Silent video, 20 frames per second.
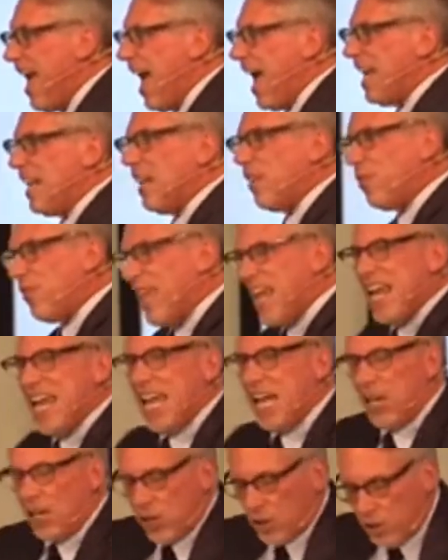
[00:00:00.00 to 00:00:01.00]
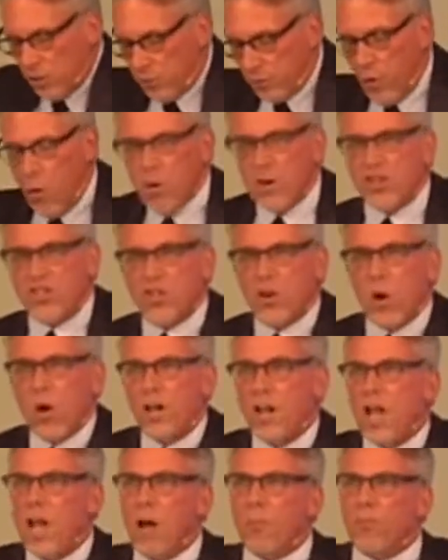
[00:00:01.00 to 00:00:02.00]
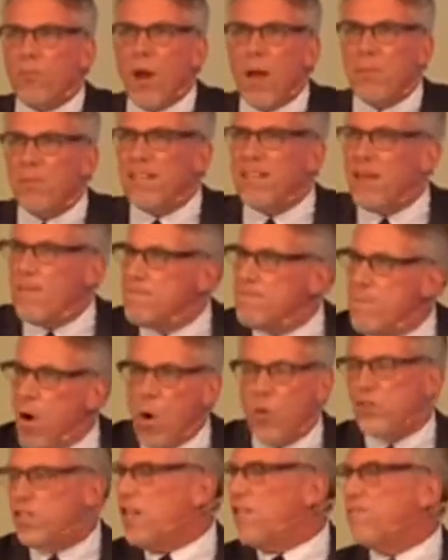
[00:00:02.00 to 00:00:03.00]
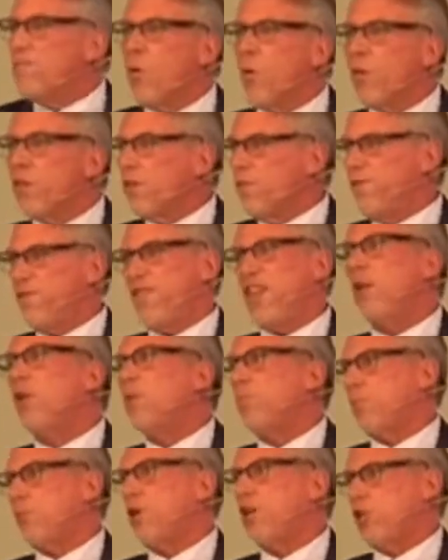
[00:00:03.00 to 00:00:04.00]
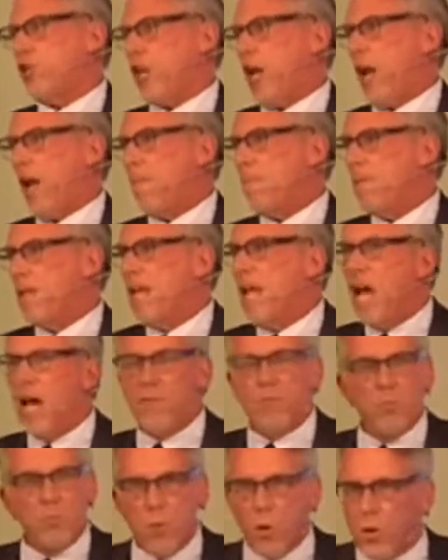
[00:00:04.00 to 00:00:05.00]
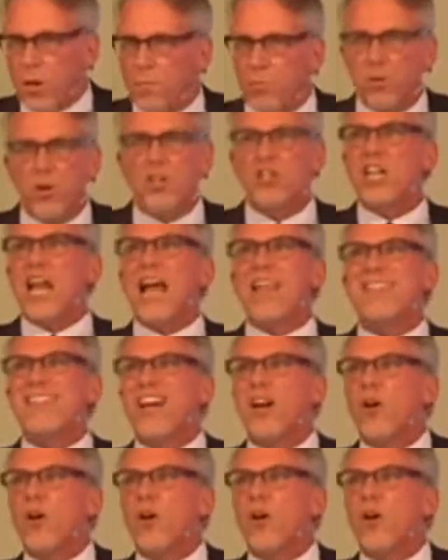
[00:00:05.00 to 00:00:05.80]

And the thing he focused on probably the most, even more than field preaching, more than preaching out